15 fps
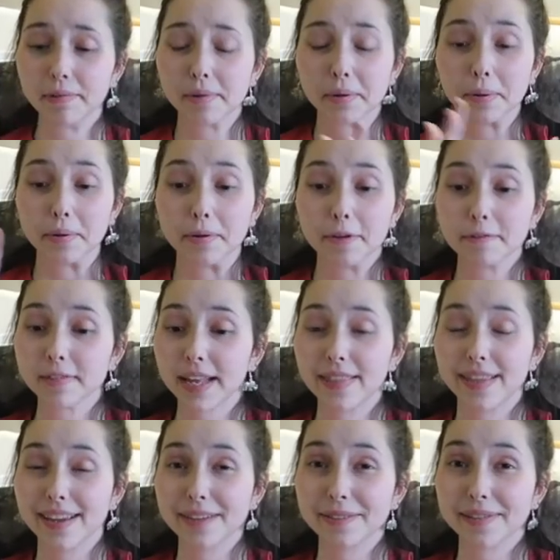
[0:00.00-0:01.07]
who have
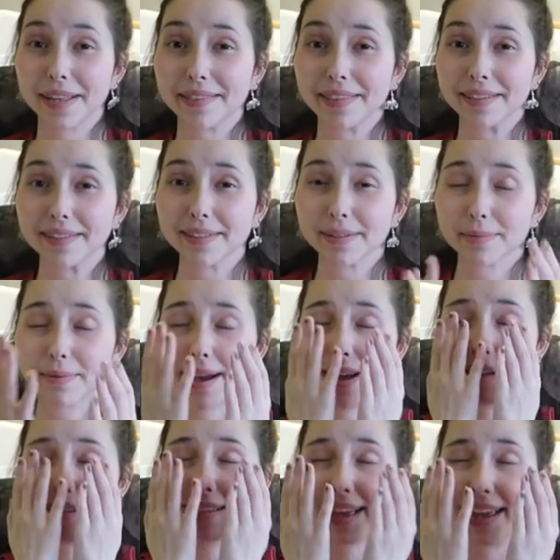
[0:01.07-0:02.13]
said that you sent things as
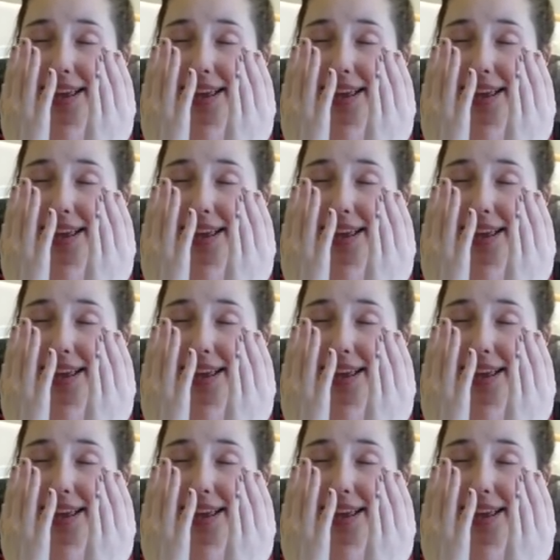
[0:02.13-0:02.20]
well.